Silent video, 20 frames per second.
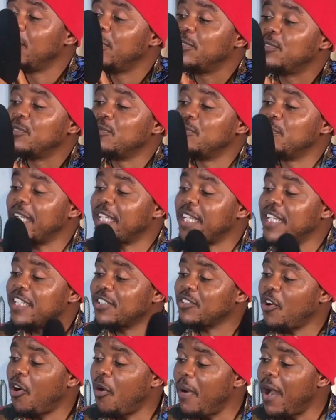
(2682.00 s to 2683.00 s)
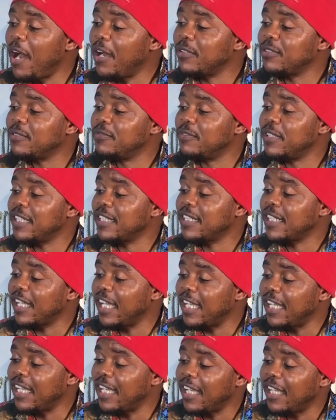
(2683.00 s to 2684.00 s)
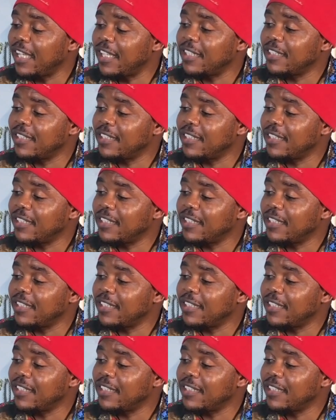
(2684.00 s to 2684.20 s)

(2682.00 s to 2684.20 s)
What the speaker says: make it come out very clear,